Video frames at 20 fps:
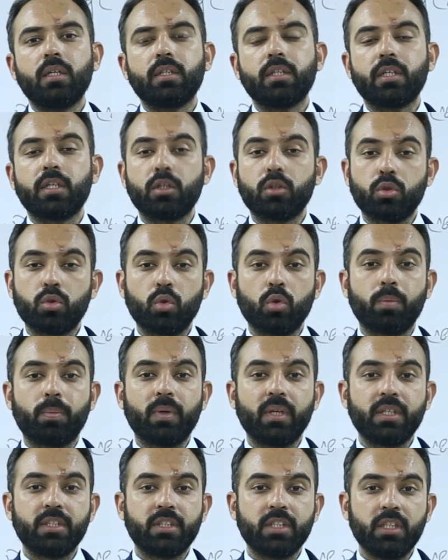There is no
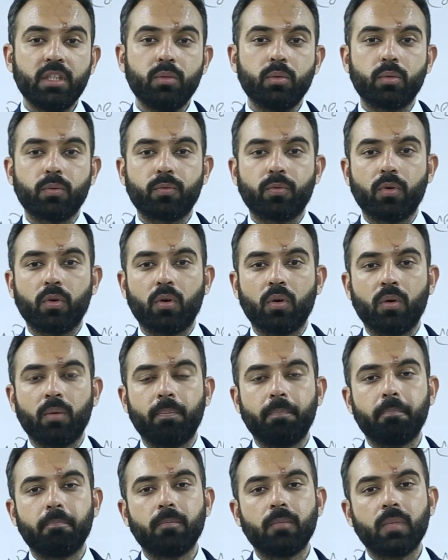place even
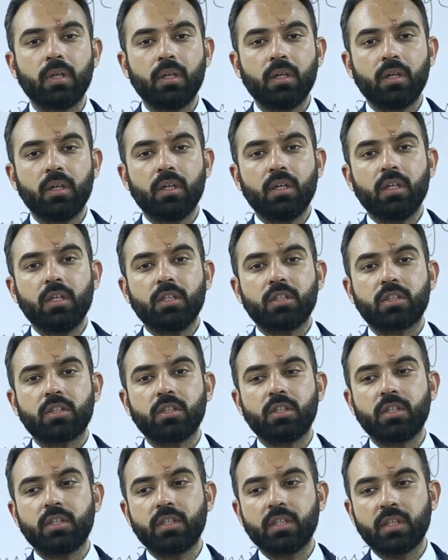for
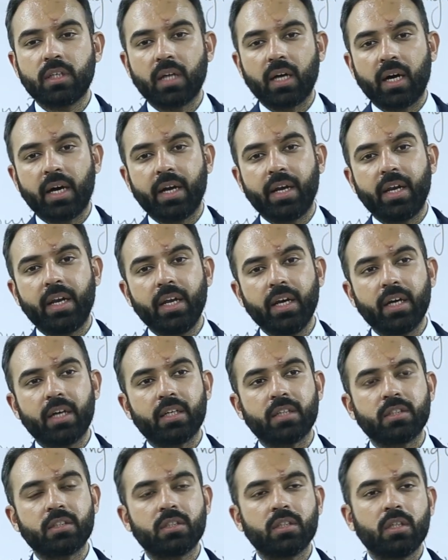certain
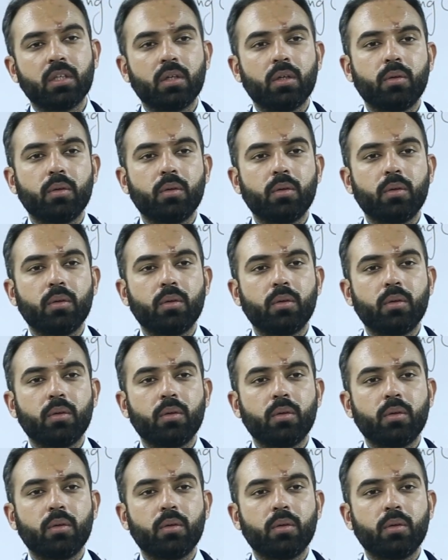ideas